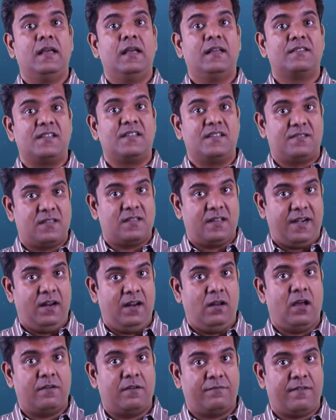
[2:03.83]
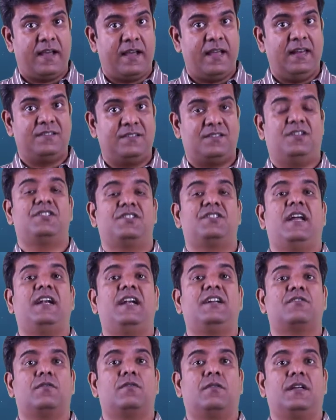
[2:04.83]
Since the redo log file is in
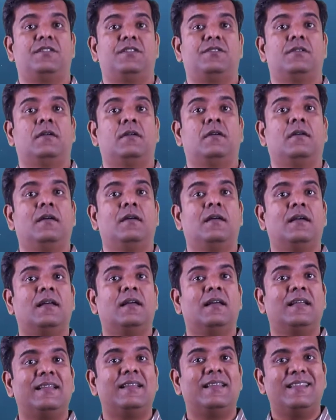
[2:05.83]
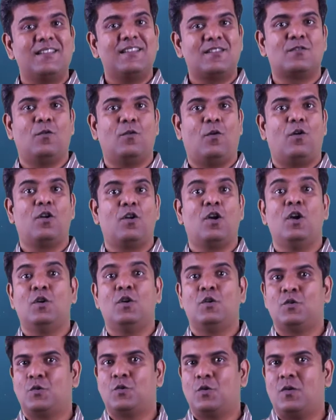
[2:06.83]
shared storage, this node
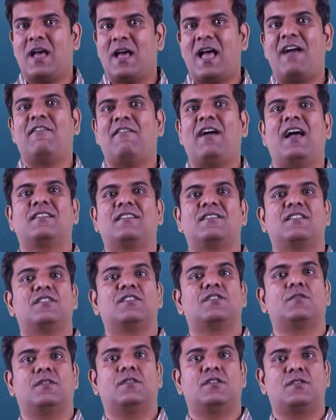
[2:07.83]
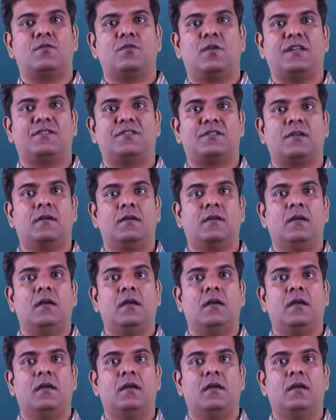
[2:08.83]
should have access to the storage.